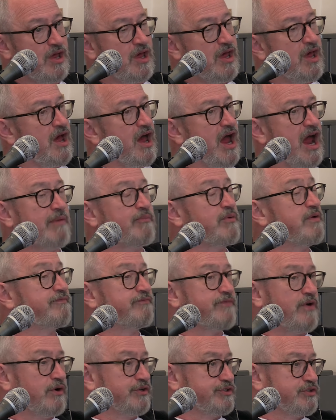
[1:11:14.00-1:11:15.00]
Yeah. And we're
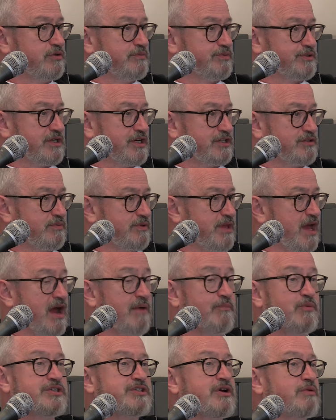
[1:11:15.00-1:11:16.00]
far too obsessed with that.
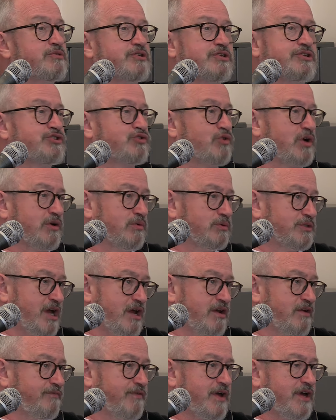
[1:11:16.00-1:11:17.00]
And we don't, the trickle
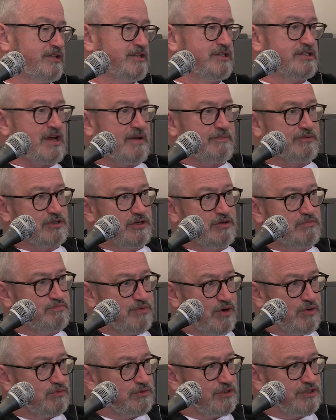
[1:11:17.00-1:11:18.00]
down effect is absolute
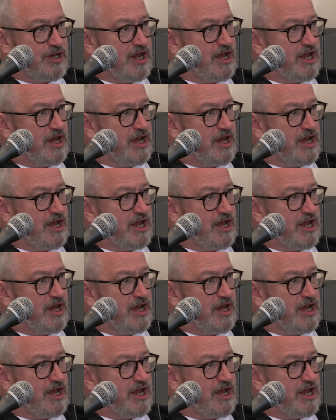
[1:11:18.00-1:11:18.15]
bold